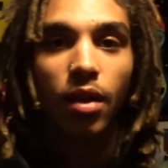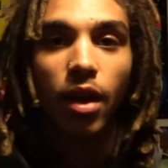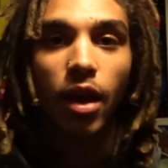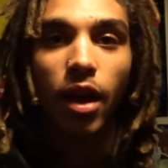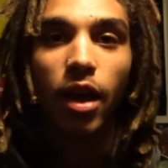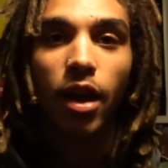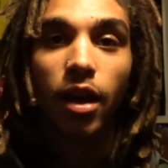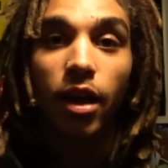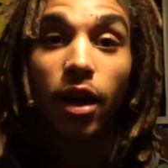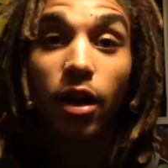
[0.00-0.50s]

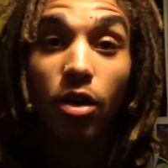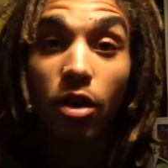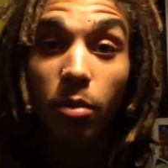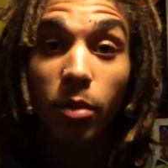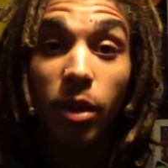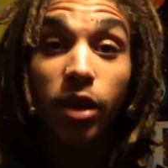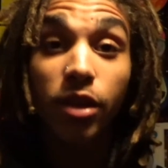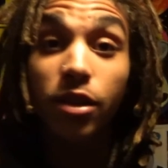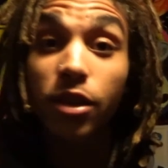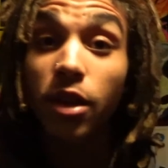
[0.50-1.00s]
And I know it
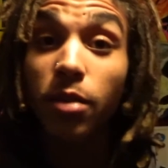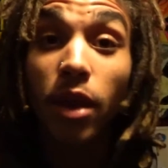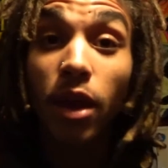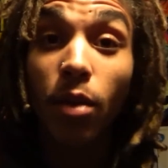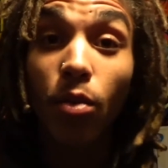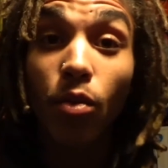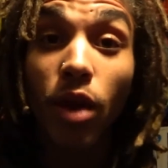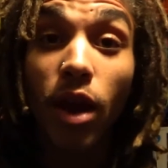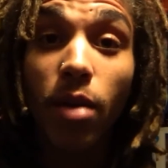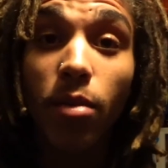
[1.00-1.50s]
may seem that
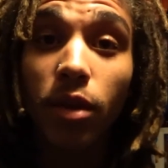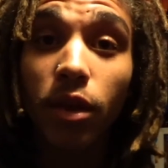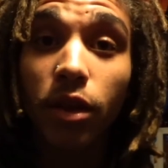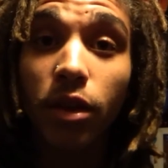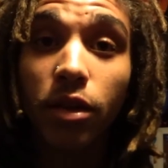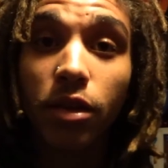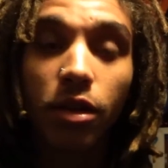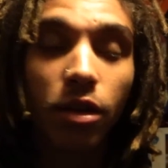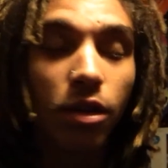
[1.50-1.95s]
I'm rambling,